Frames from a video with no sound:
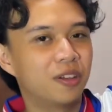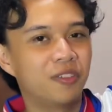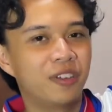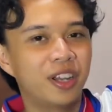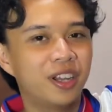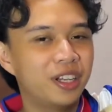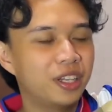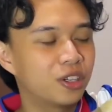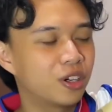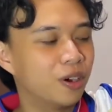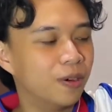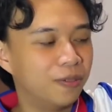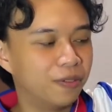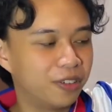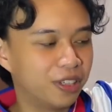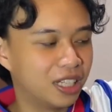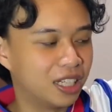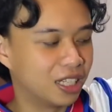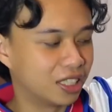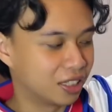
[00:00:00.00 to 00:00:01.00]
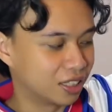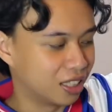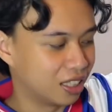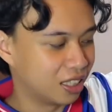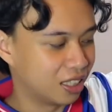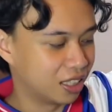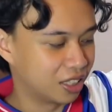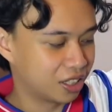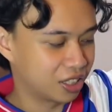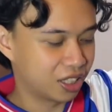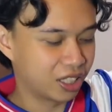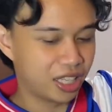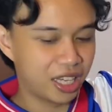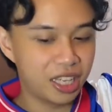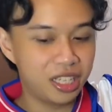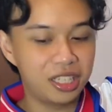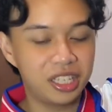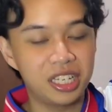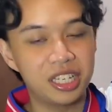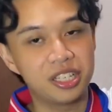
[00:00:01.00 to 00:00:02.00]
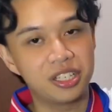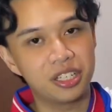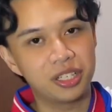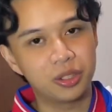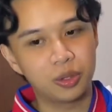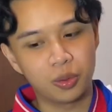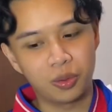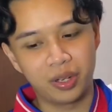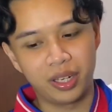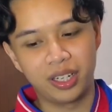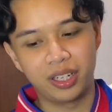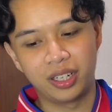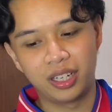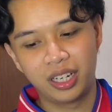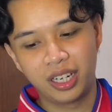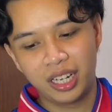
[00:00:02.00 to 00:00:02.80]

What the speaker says: Very comfy lang talaga siya and easy to wear,